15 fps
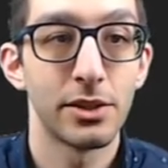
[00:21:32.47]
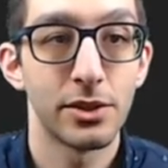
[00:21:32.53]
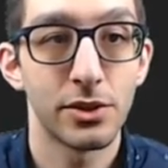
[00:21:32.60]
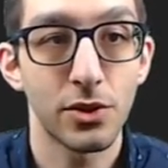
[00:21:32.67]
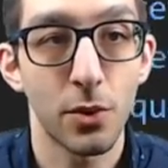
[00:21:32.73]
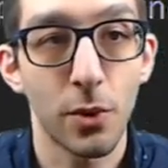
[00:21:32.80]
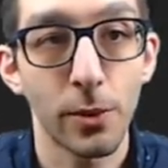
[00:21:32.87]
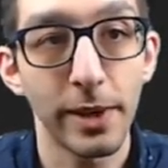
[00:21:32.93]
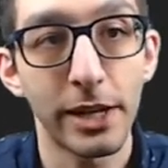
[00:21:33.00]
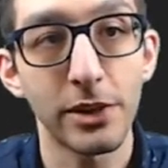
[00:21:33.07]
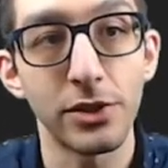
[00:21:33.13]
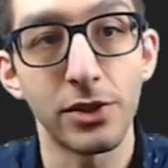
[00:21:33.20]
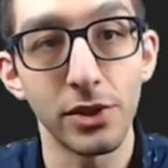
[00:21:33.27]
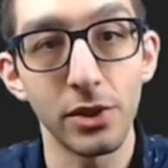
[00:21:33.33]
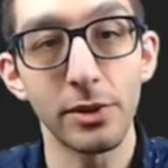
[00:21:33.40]
So what we
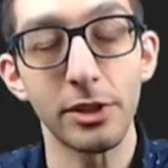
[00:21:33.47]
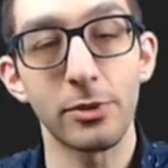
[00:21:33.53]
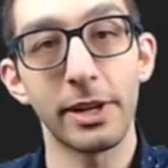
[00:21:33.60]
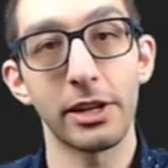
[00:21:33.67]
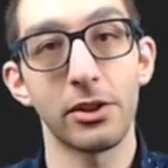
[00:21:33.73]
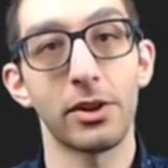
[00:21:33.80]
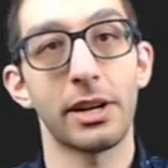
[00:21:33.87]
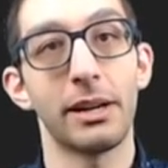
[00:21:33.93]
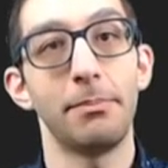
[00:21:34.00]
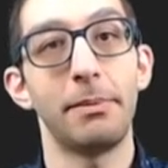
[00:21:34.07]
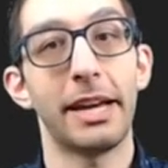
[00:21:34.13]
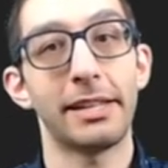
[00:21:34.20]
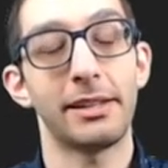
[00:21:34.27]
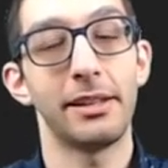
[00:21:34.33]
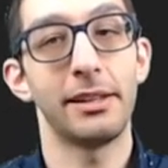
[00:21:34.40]
could do is we could look at
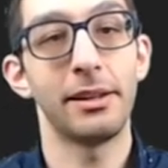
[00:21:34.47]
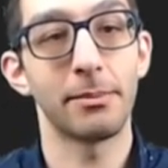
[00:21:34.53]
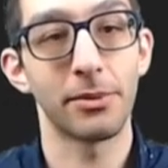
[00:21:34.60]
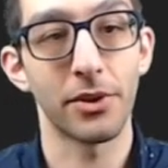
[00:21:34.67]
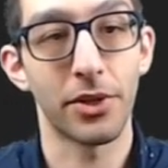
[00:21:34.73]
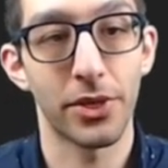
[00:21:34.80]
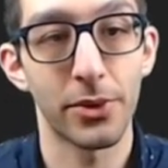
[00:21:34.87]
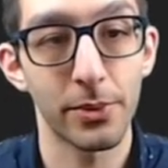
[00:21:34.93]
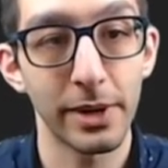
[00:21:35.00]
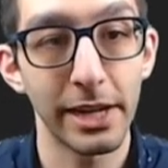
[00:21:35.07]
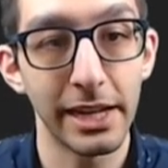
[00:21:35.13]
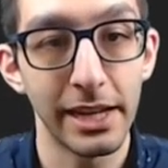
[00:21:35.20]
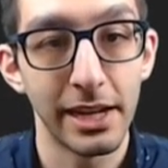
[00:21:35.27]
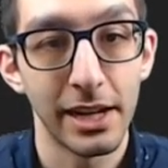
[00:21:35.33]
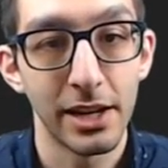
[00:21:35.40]
method number
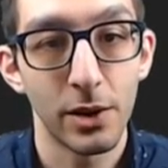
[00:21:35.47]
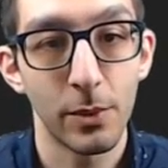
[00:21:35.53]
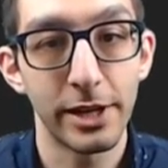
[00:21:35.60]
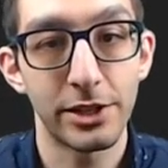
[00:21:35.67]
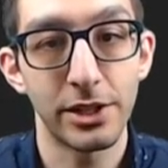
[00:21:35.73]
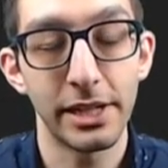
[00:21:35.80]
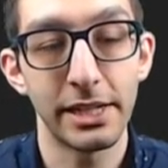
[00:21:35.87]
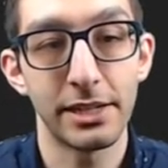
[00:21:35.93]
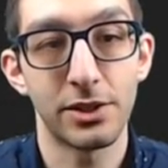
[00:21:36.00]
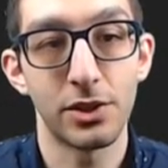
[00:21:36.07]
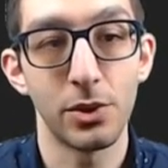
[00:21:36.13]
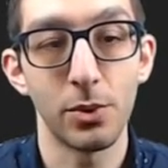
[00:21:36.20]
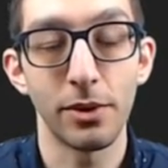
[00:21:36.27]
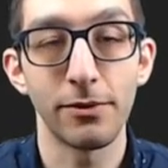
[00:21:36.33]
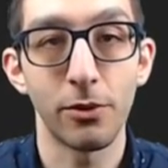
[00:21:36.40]
three, which is
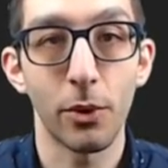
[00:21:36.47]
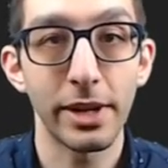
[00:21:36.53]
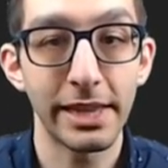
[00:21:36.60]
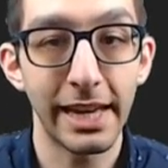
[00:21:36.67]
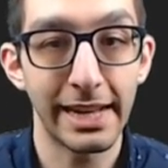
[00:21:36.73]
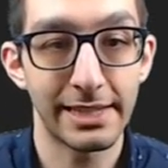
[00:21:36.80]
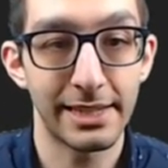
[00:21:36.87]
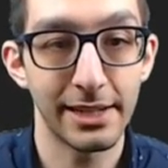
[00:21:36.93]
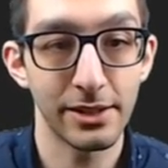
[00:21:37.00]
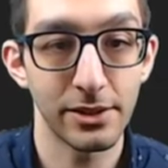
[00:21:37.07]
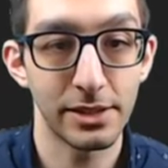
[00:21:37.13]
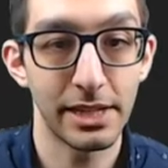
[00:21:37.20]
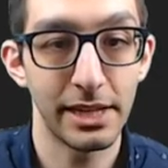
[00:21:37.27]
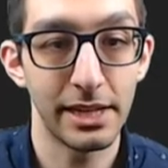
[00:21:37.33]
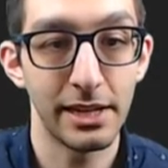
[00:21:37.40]
to avoid that
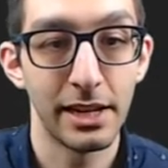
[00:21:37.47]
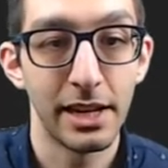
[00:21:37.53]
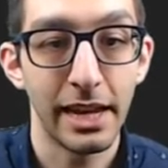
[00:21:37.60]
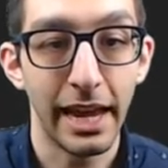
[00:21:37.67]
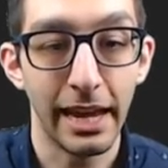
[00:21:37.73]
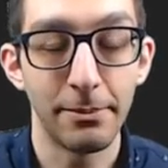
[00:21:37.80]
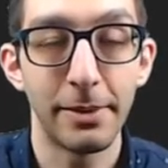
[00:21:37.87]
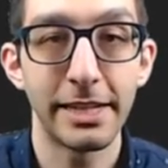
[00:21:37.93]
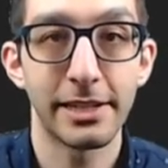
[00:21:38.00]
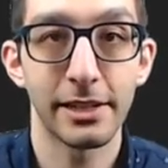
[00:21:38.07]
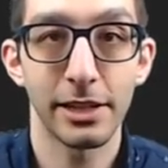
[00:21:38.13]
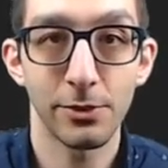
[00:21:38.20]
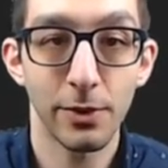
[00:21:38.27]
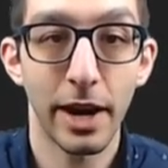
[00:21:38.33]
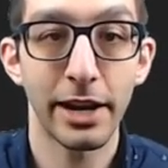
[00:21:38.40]
singleton and
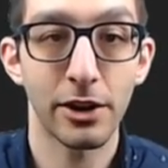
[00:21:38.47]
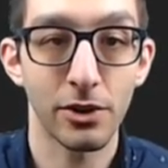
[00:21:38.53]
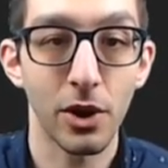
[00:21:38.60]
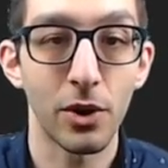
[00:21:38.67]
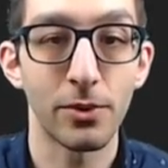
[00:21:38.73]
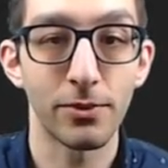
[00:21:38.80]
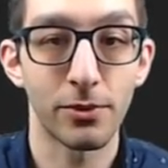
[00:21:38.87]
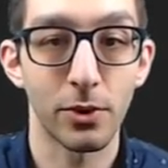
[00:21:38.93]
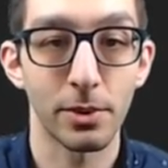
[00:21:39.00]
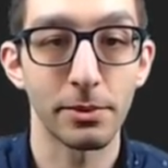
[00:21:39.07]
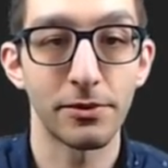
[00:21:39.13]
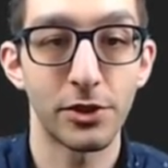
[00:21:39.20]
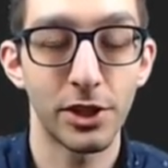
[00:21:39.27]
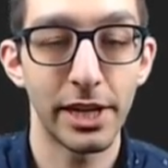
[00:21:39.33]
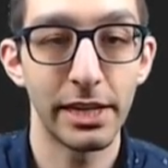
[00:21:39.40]
basically write our own form
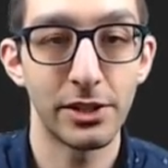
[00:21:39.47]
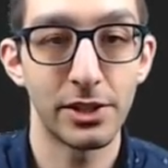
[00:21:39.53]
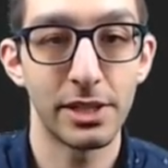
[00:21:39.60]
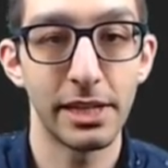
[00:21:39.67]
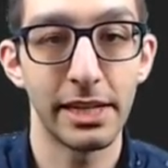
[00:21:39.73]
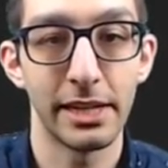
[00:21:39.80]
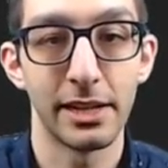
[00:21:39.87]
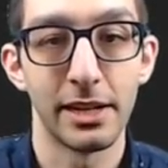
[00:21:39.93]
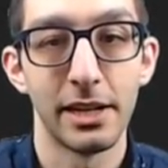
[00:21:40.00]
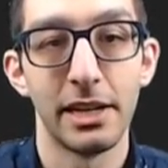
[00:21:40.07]
of change scene.